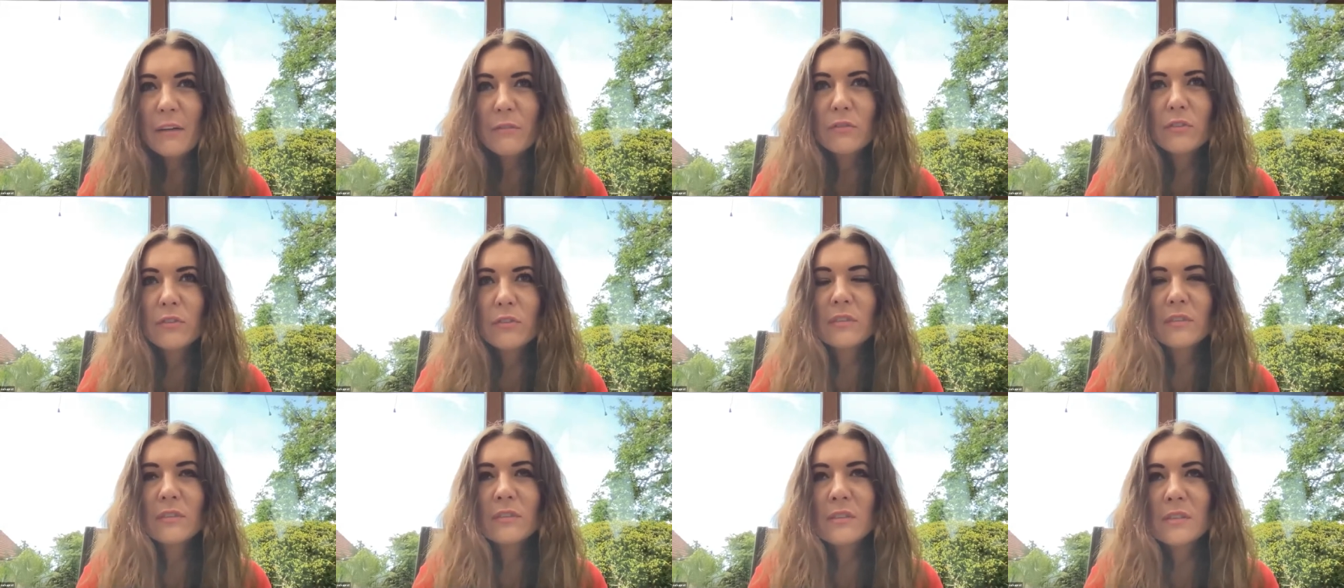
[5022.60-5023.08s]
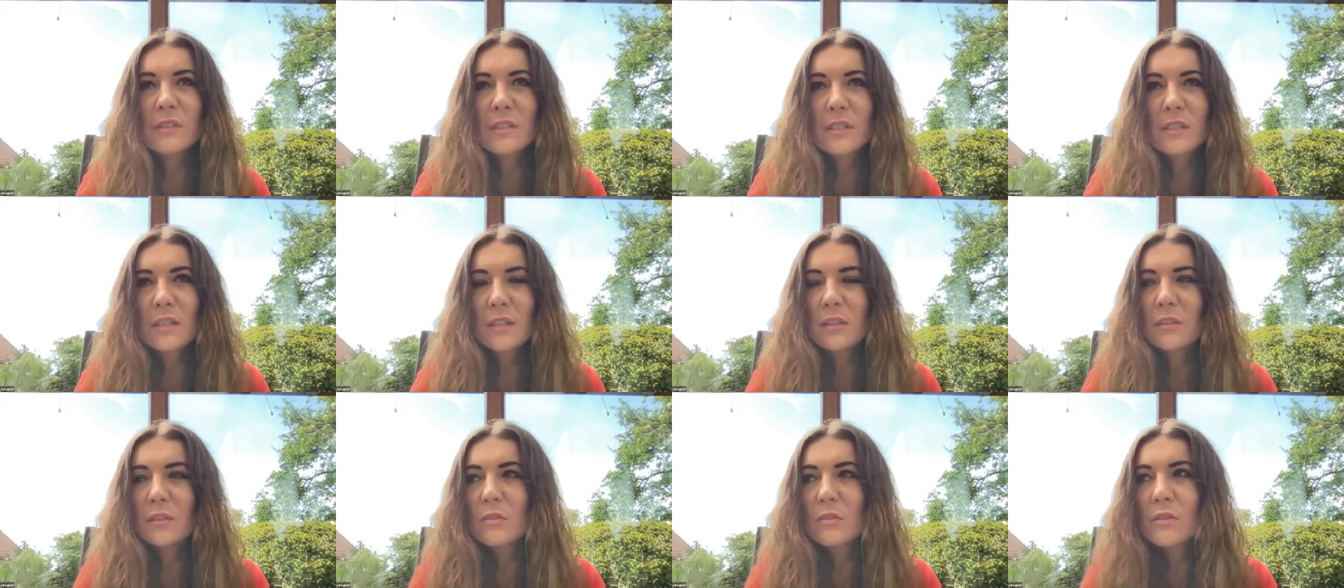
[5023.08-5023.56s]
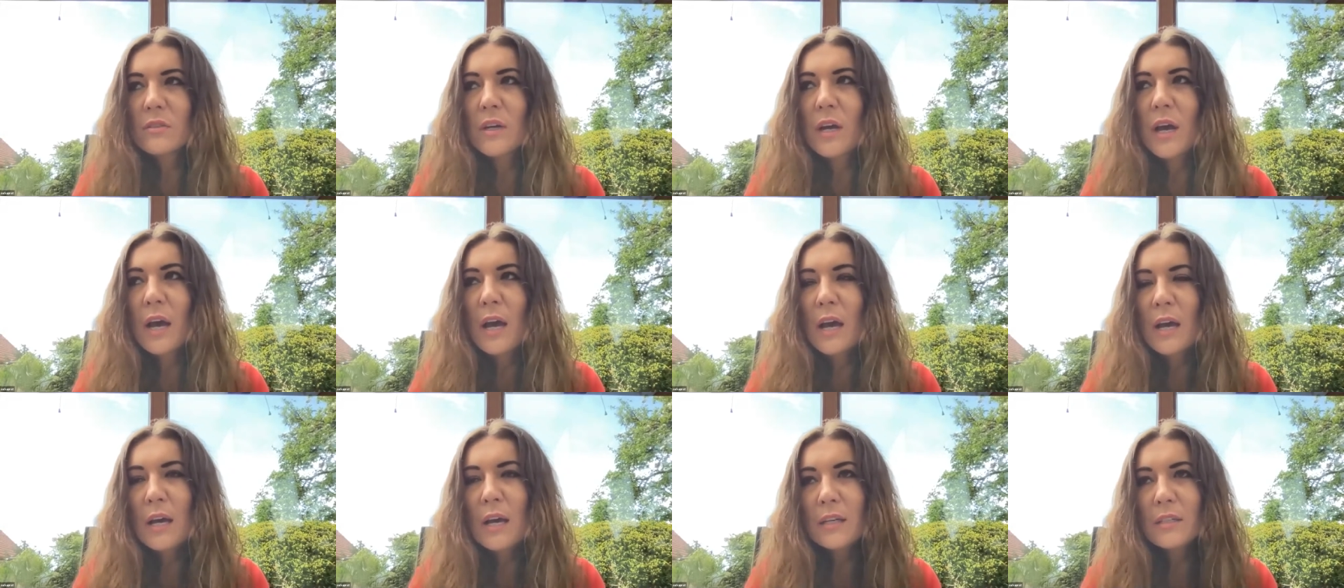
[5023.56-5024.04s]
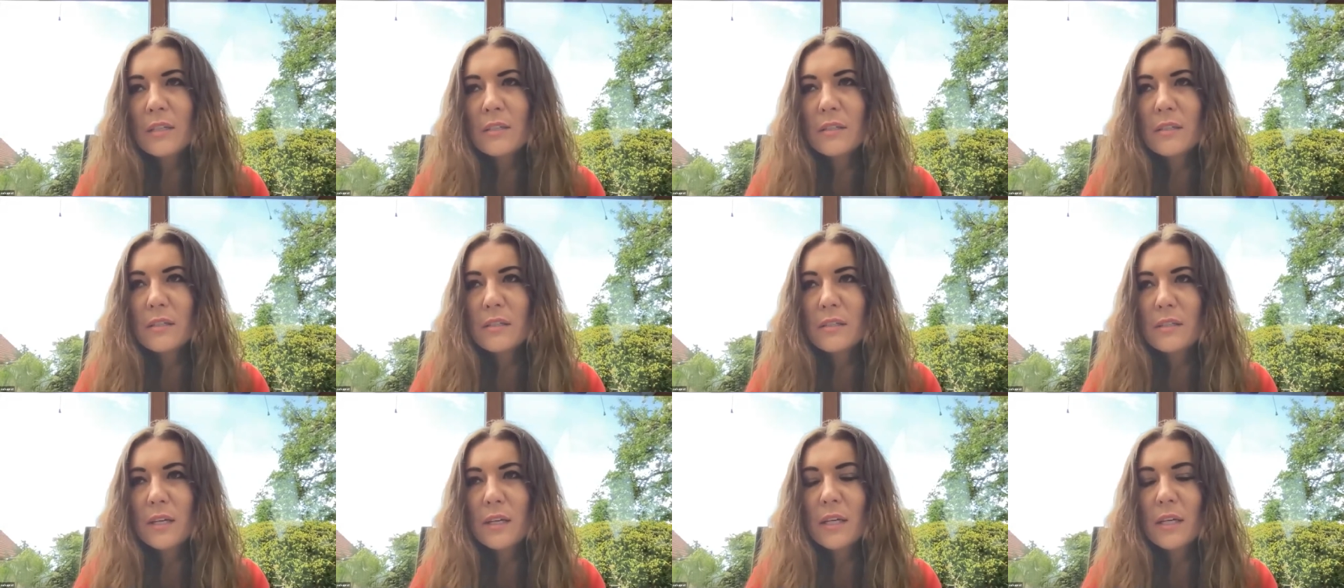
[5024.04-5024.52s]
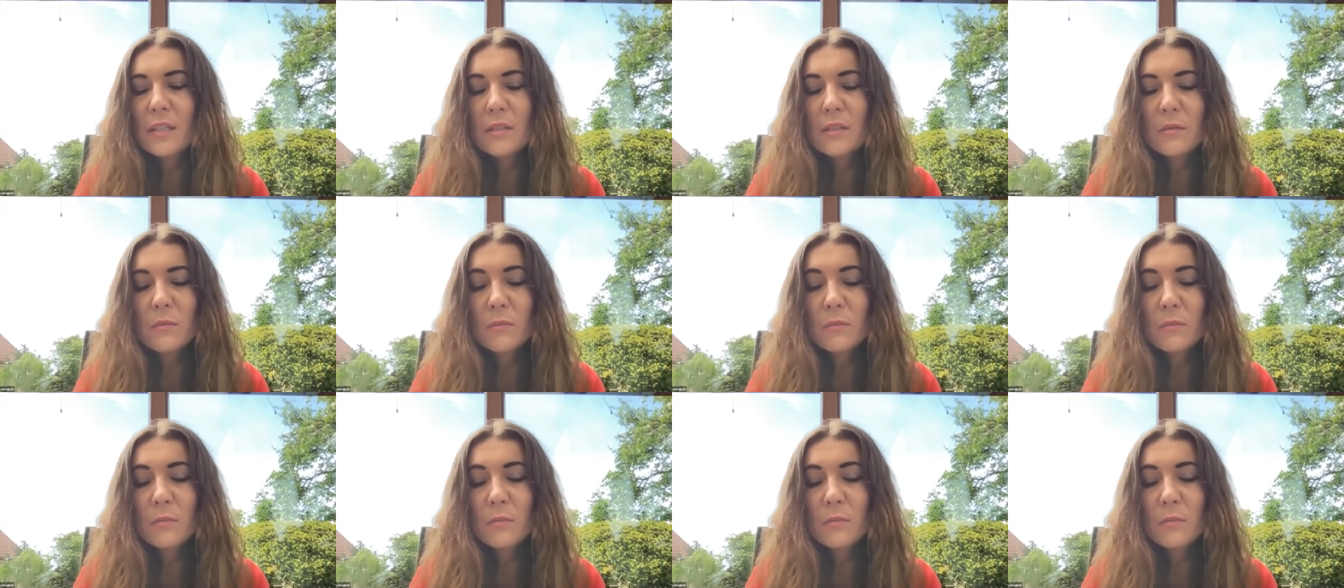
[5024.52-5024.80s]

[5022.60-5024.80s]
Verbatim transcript: I wouldn't use us as a